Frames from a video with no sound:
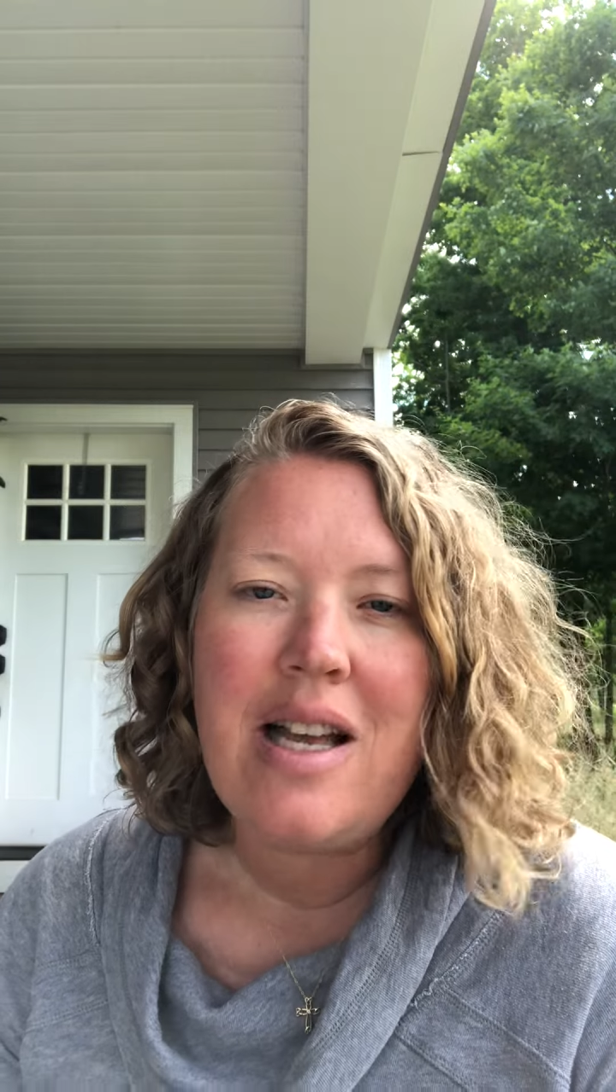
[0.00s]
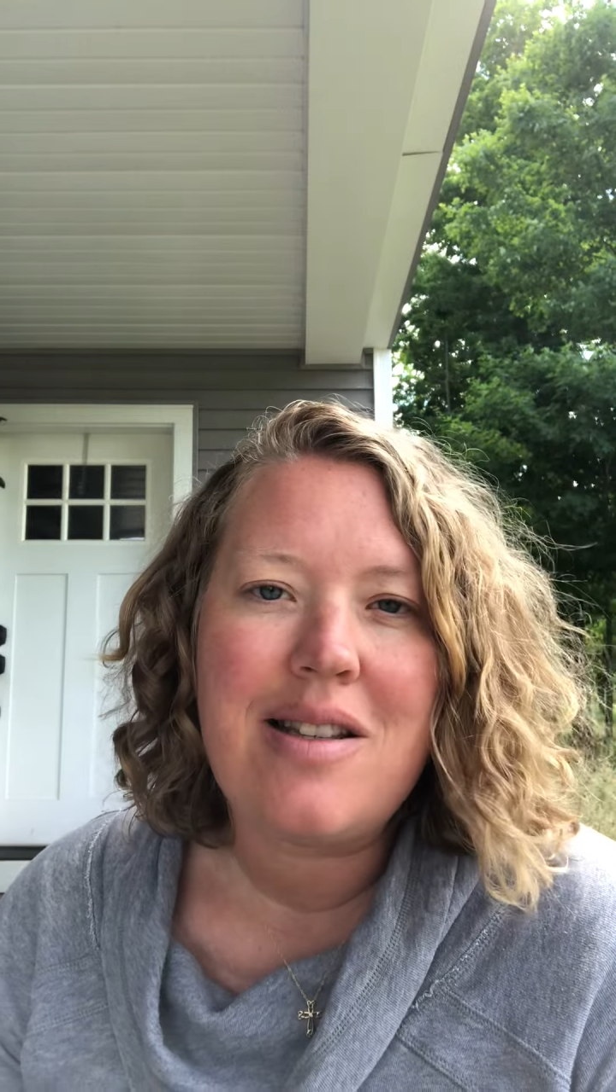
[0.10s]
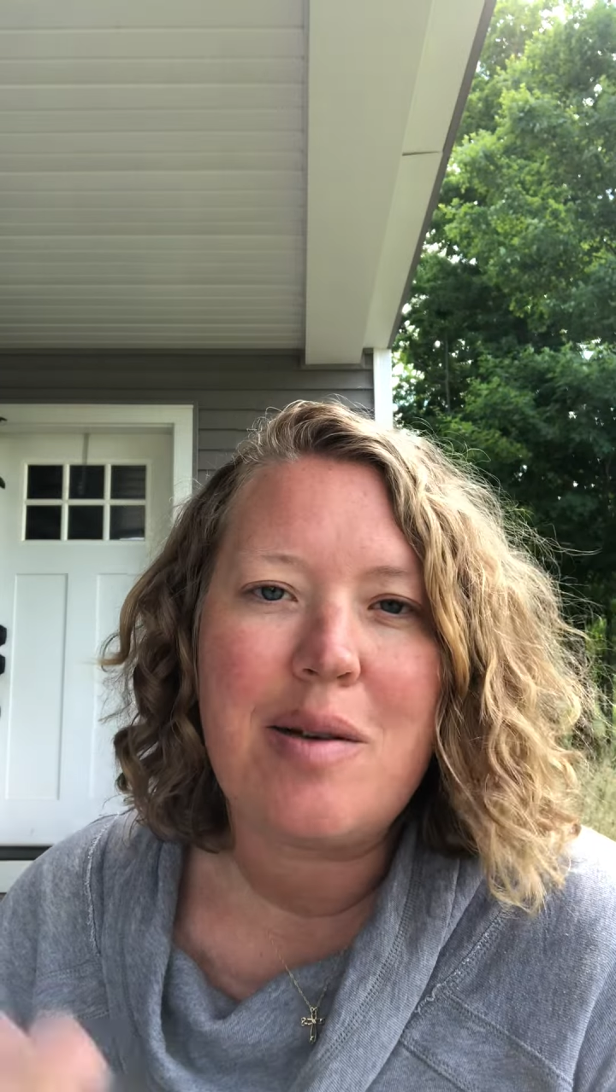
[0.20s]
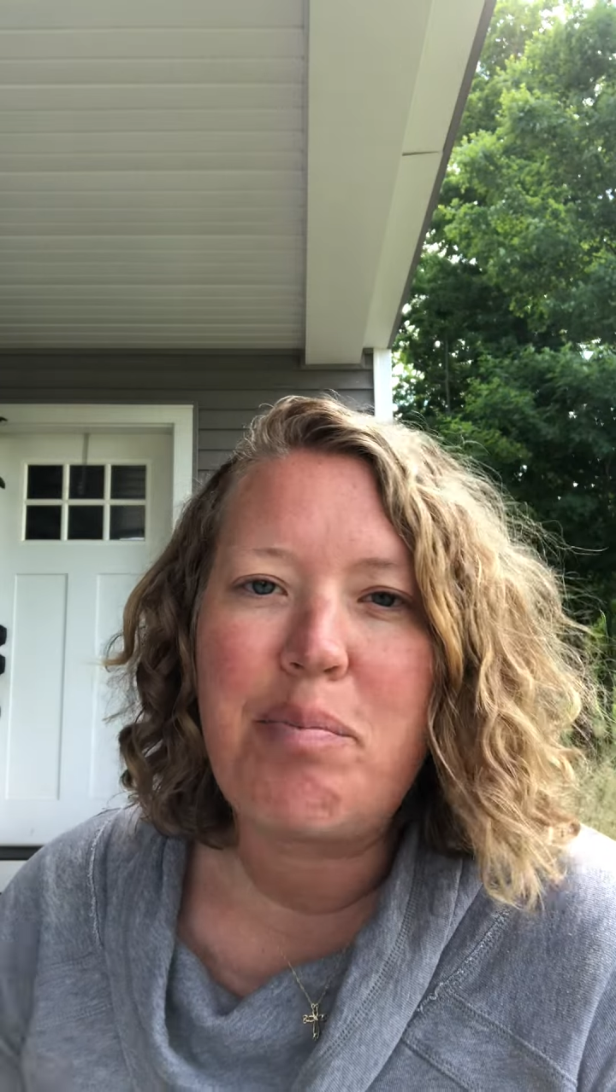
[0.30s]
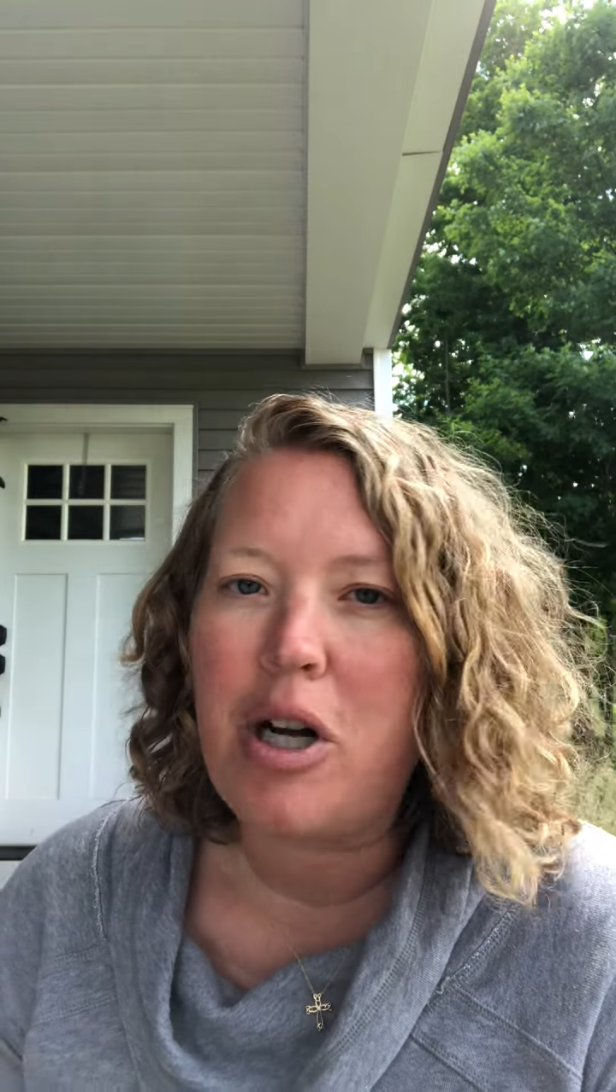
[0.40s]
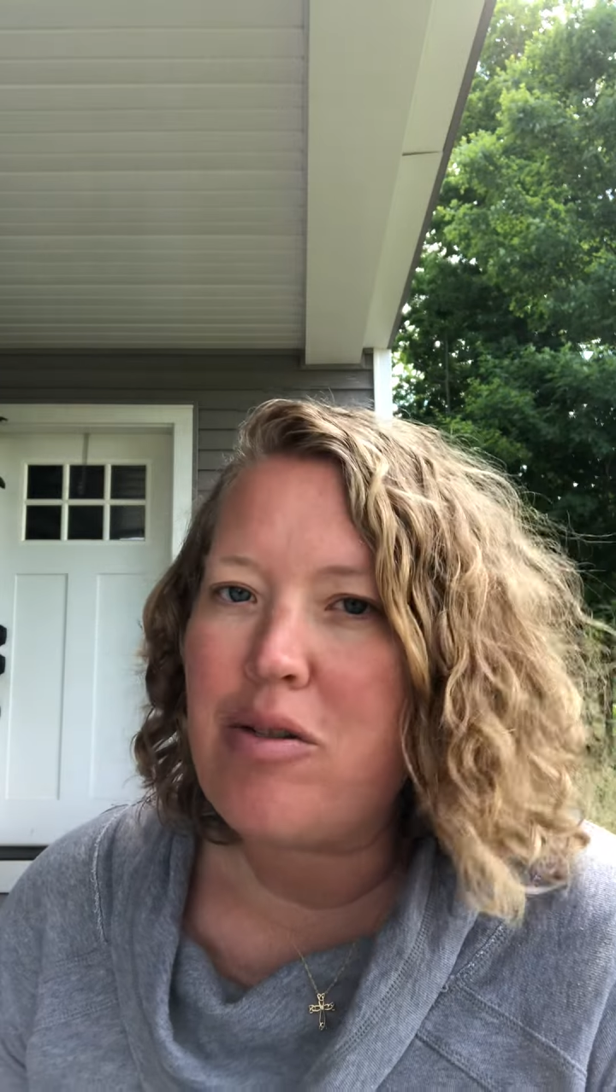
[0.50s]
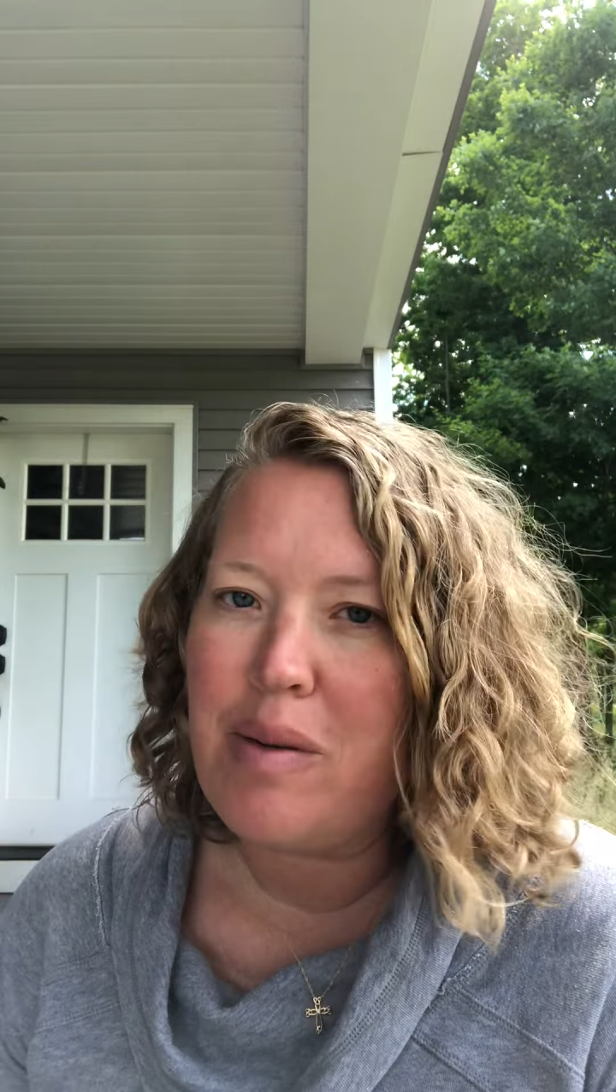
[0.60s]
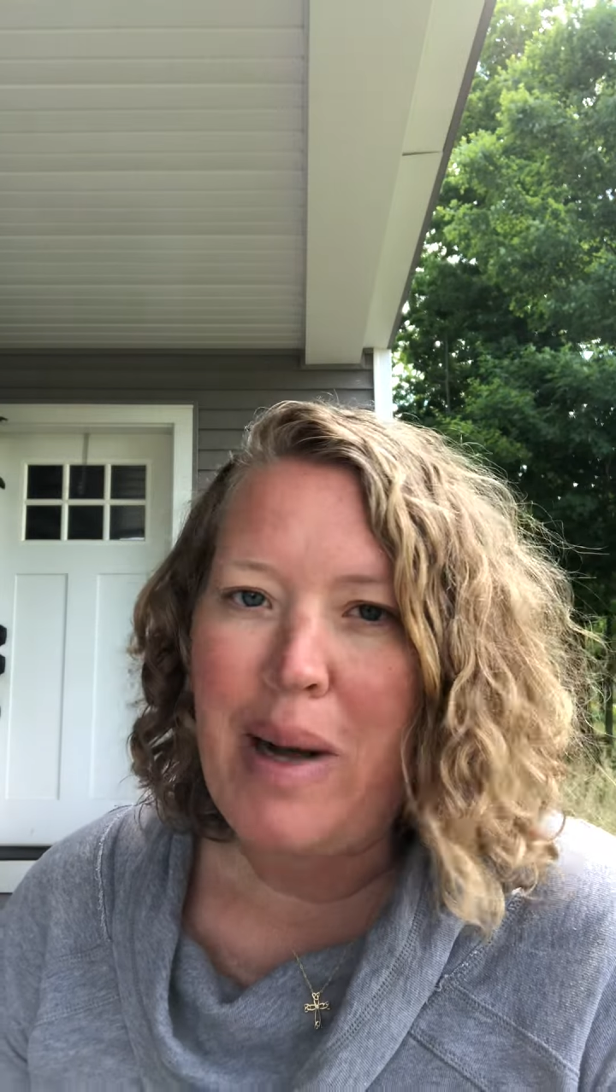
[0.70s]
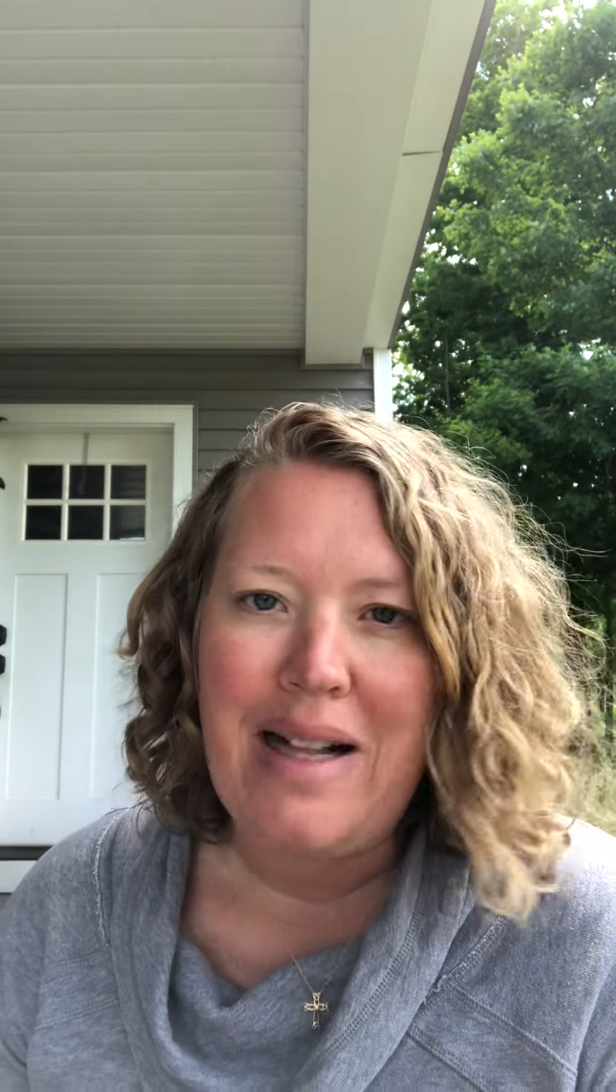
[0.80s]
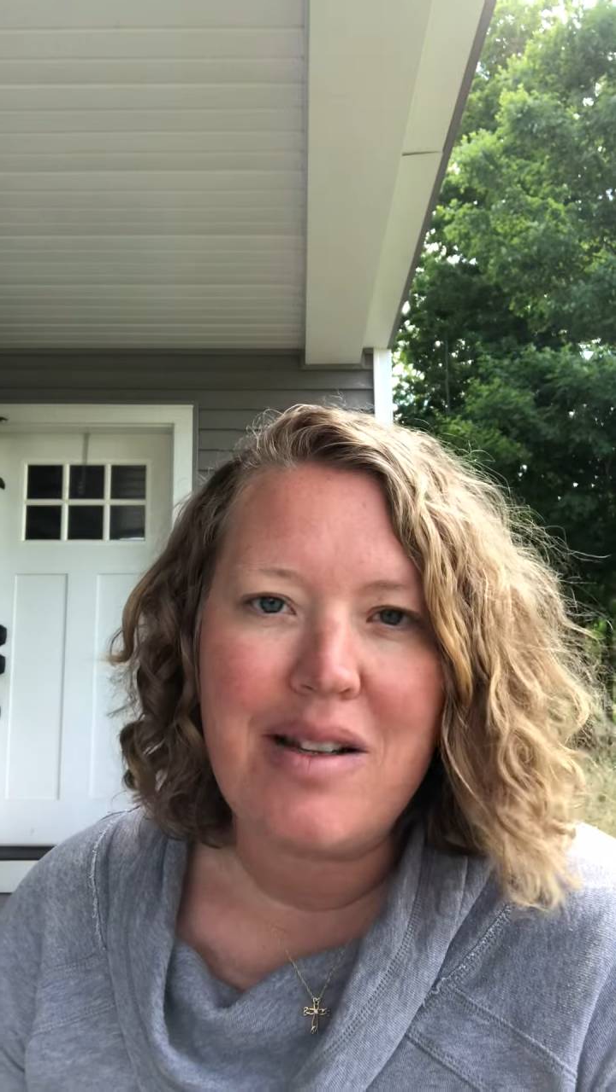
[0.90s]
It's a bug
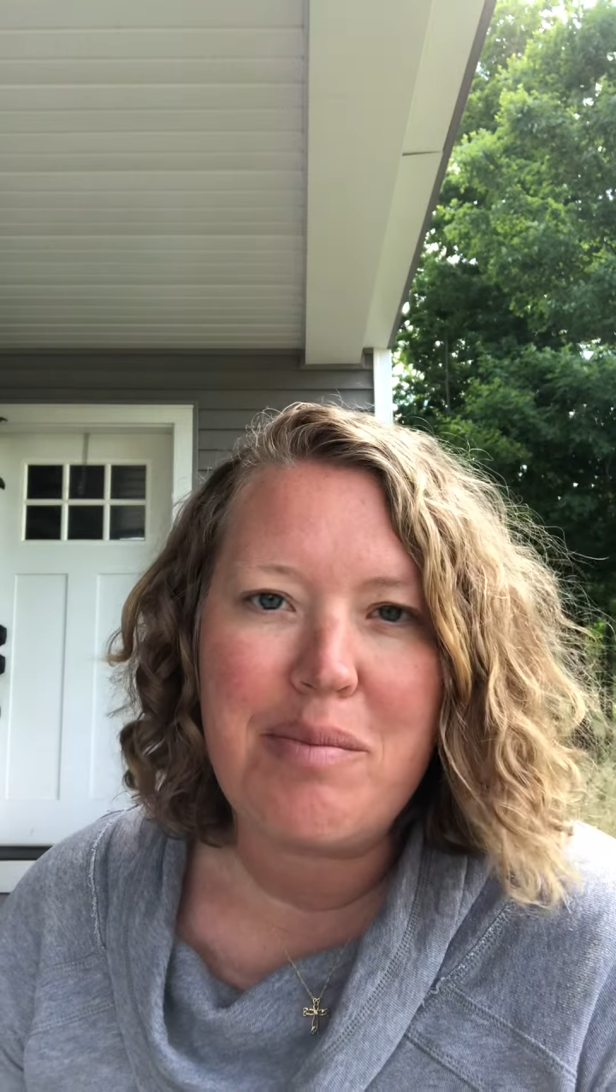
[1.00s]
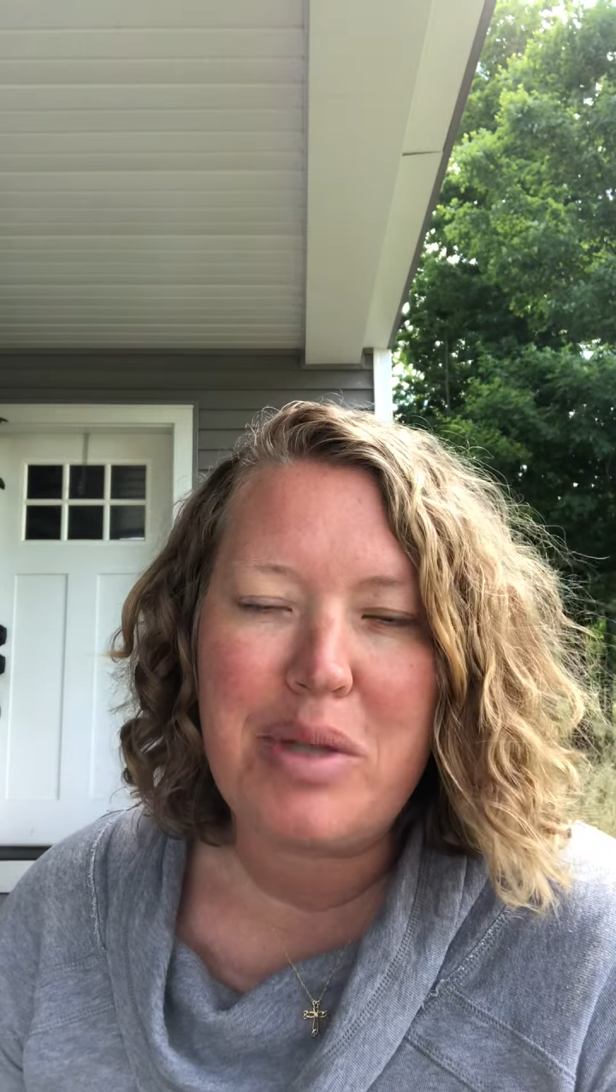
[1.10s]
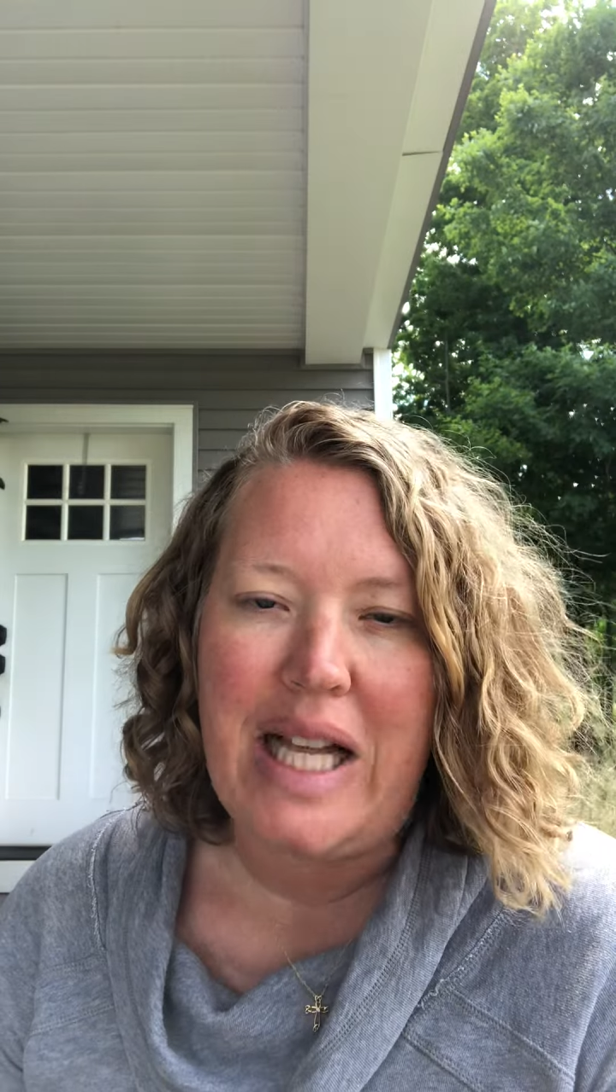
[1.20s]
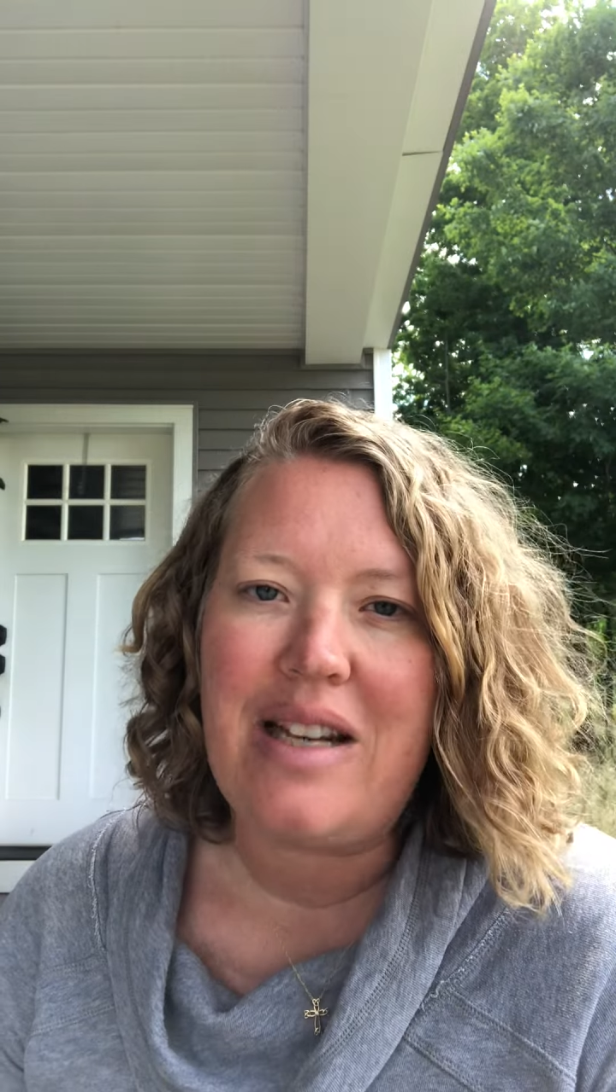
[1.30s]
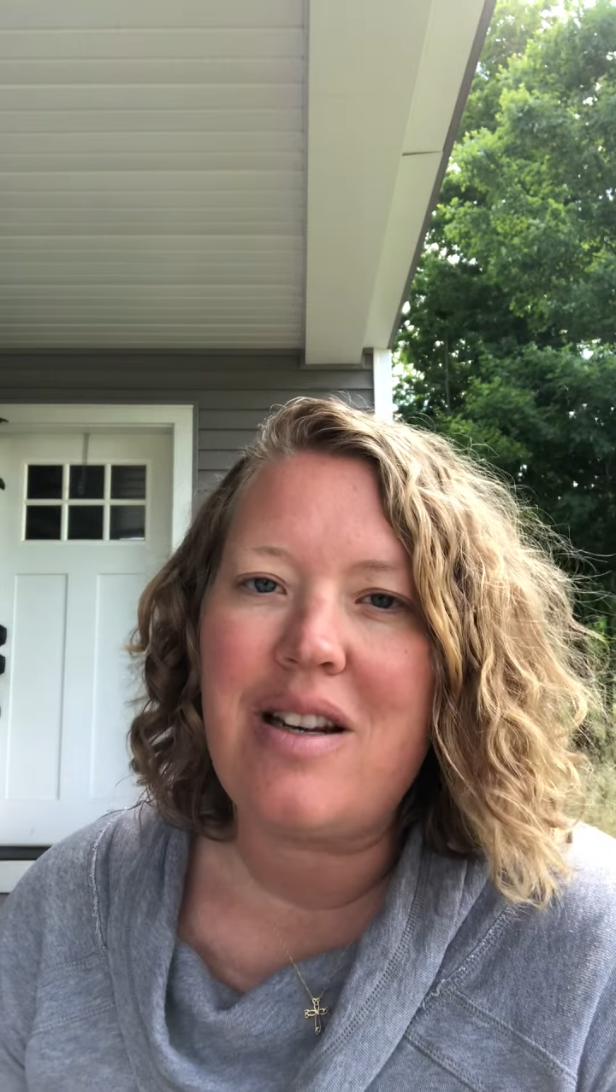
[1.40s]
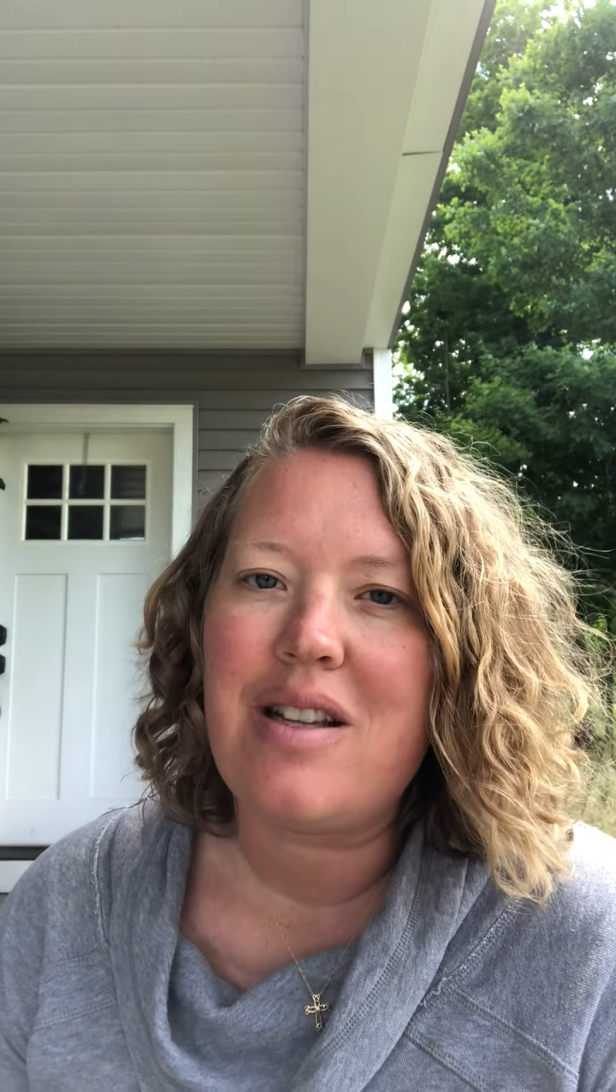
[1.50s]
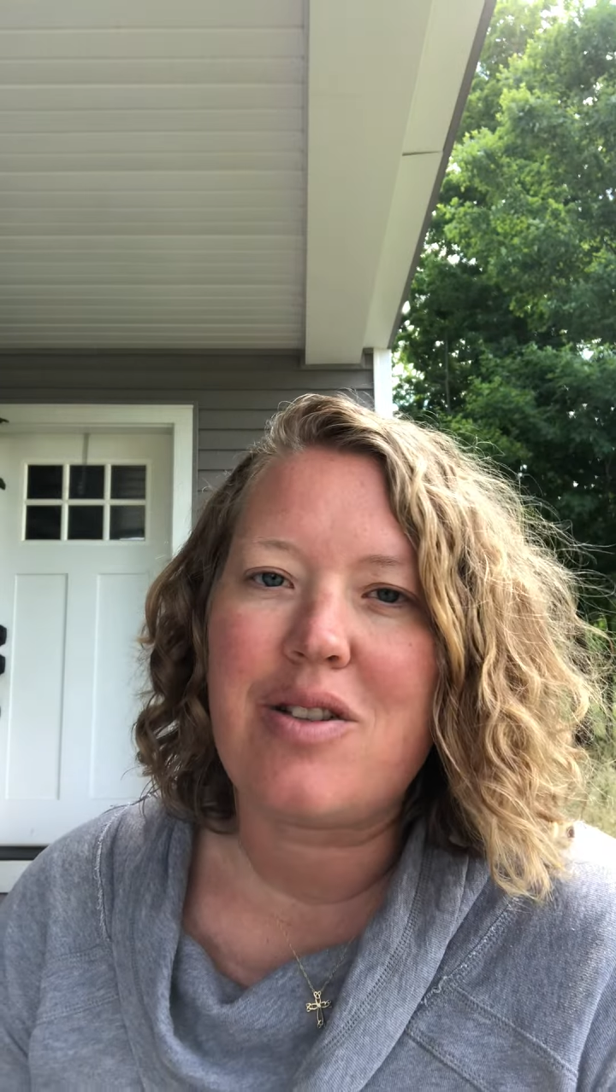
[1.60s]
repellent blend.